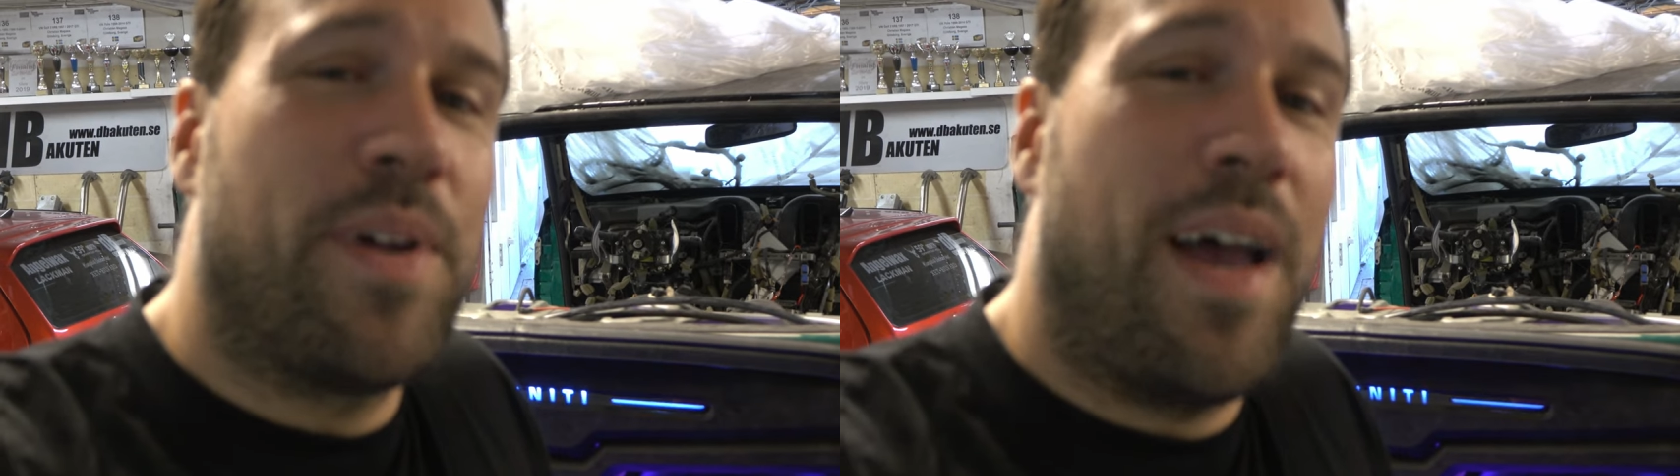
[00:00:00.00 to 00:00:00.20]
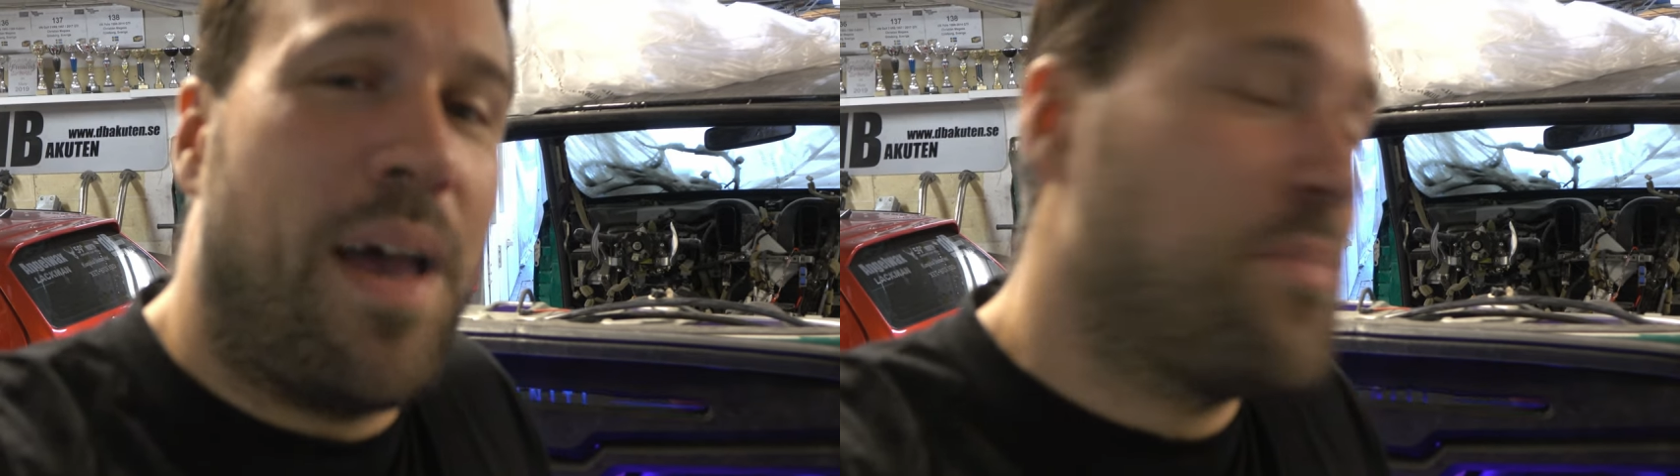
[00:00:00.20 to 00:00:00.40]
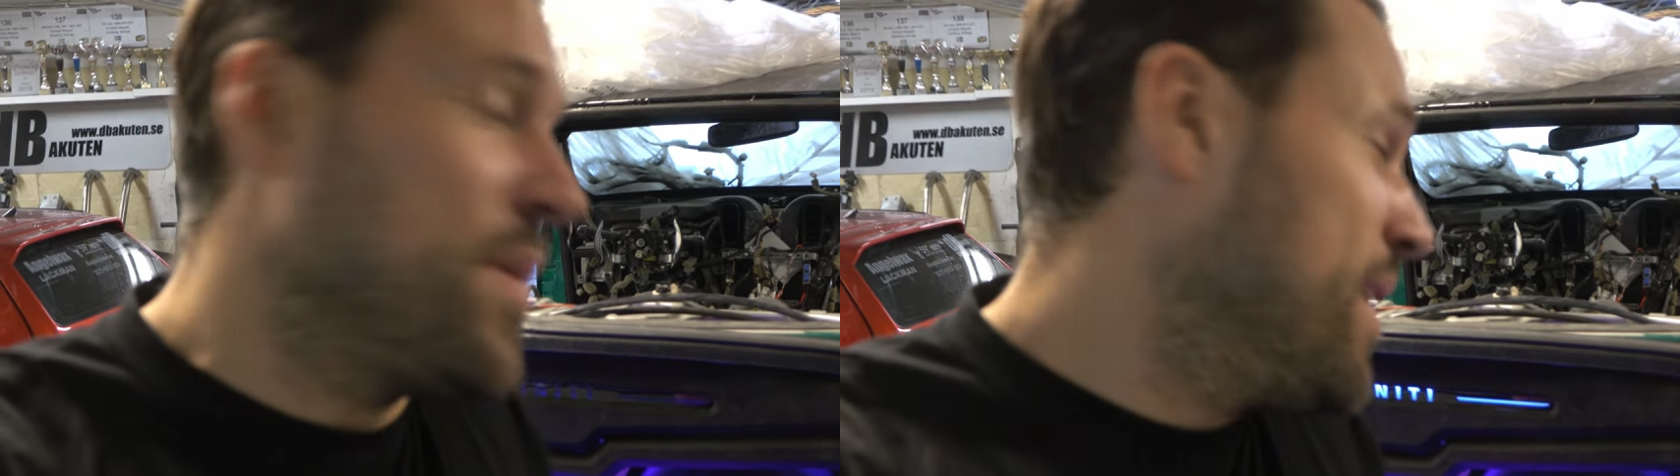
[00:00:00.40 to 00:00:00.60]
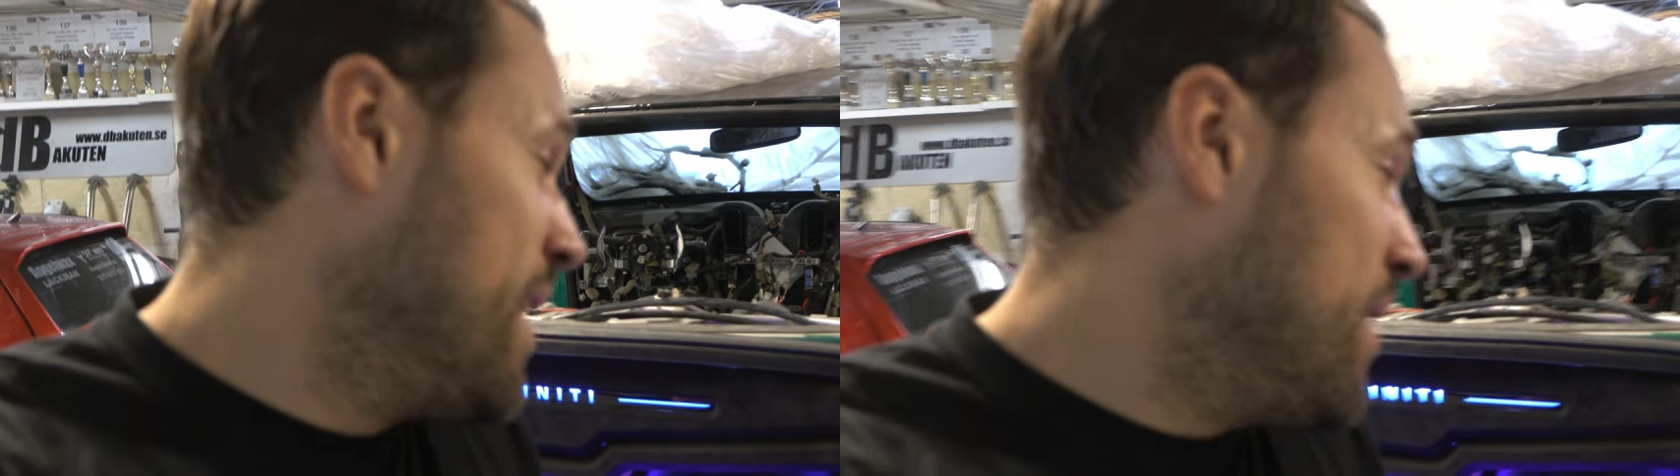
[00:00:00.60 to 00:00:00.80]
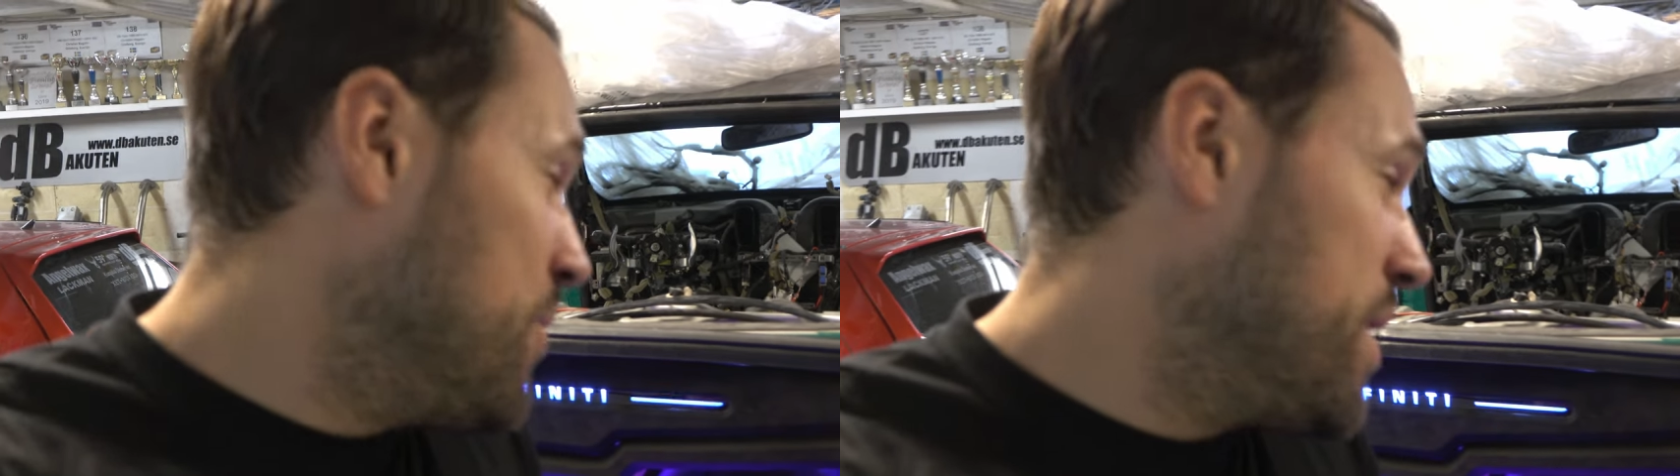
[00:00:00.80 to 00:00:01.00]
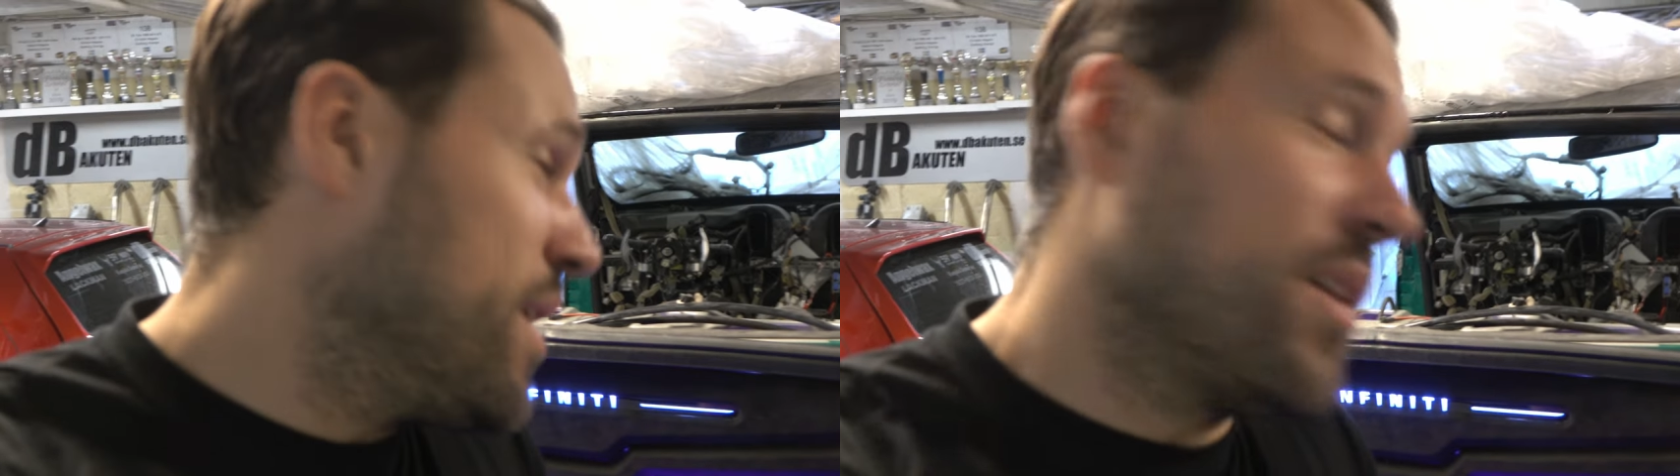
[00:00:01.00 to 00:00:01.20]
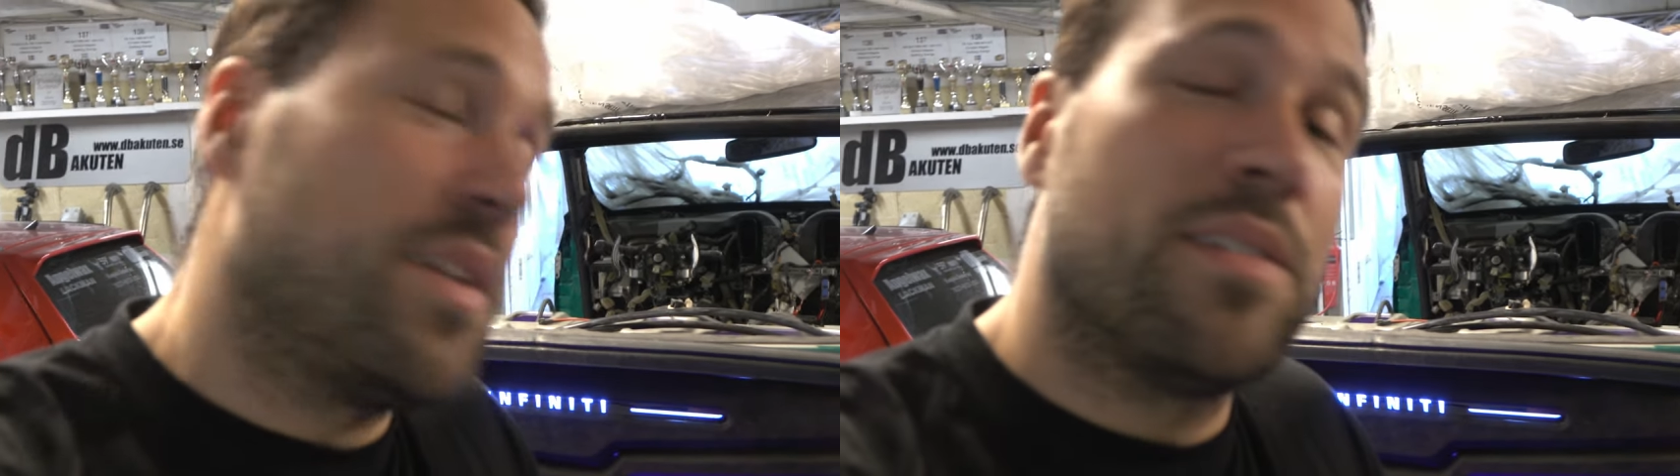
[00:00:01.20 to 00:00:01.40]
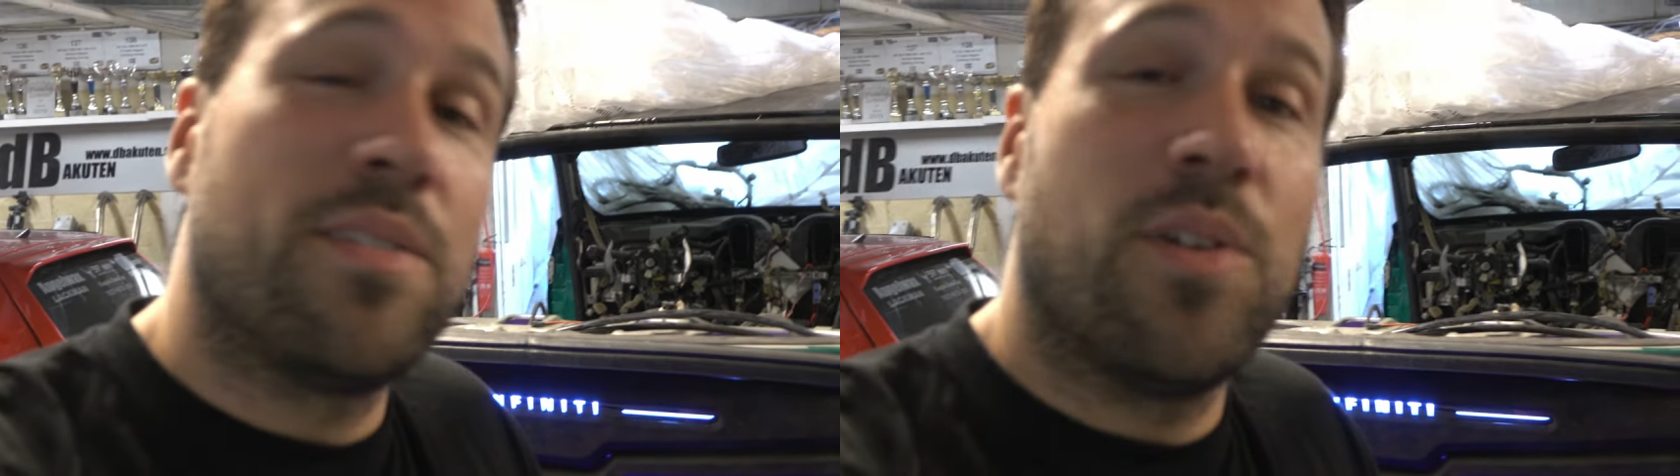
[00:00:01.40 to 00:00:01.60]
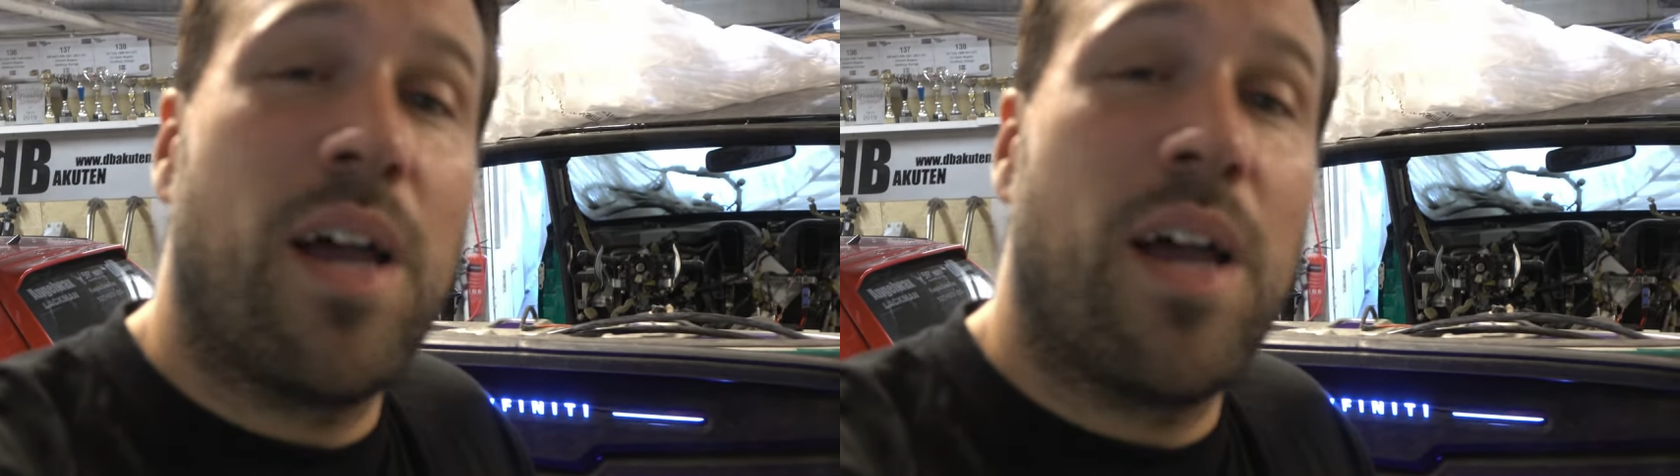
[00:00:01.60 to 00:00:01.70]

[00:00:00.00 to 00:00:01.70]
happy with the audience though.